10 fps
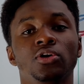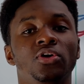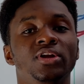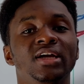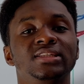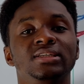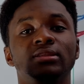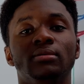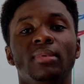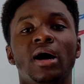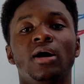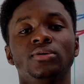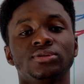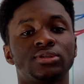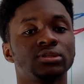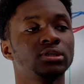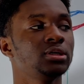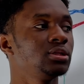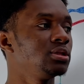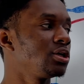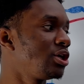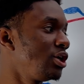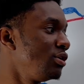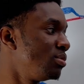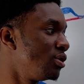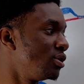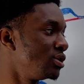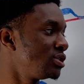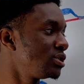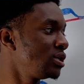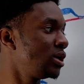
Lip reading: connecting the mouse, the keyboard,